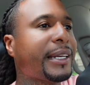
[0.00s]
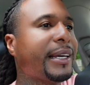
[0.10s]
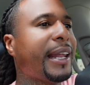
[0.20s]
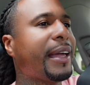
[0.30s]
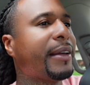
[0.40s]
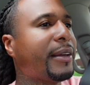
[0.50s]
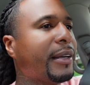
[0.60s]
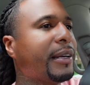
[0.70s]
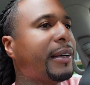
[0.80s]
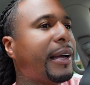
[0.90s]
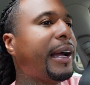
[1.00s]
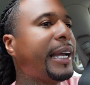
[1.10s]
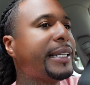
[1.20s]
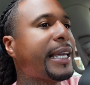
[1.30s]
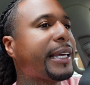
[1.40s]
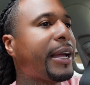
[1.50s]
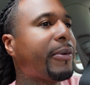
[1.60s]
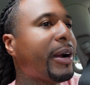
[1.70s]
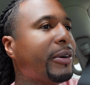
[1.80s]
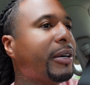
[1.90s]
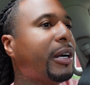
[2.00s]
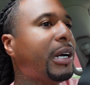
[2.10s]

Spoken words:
I've done that. I ain't taking that route.